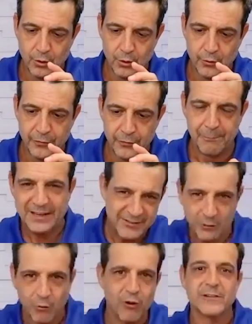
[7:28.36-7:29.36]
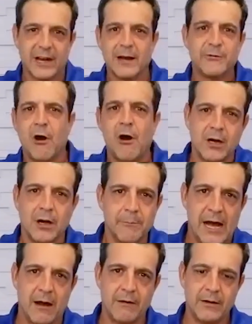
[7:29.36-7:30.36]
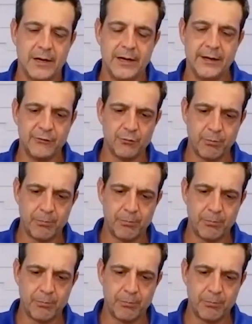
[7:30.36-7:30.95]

The busy work that I'm talking about is